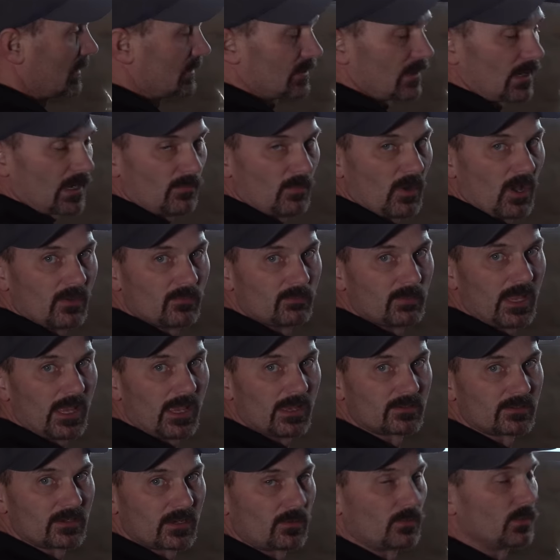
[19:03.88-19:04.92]
doesn't come off
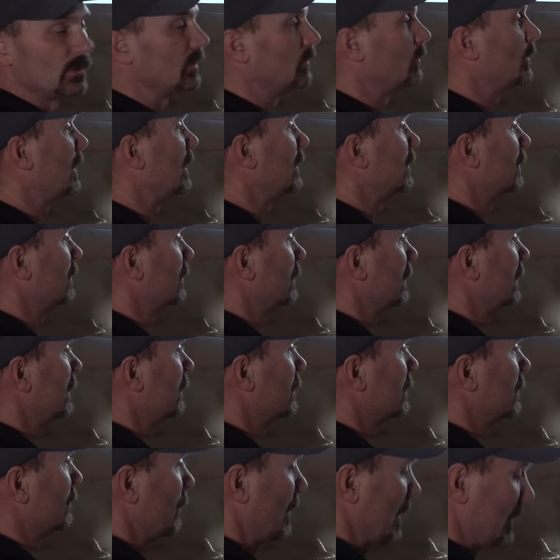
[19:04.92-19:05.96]
plastic real well, it'll
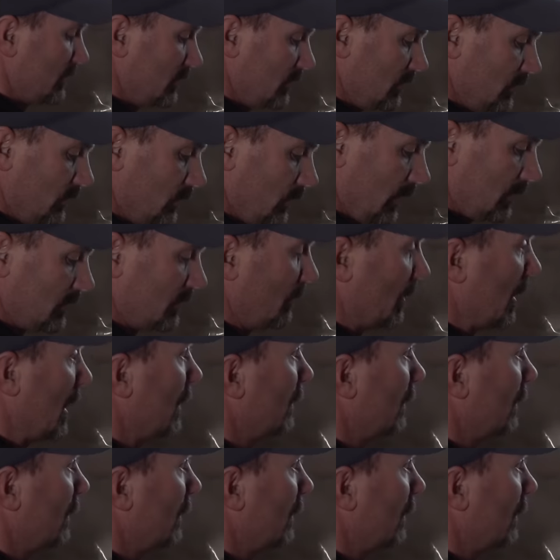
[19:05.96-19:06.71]
leave some residue or some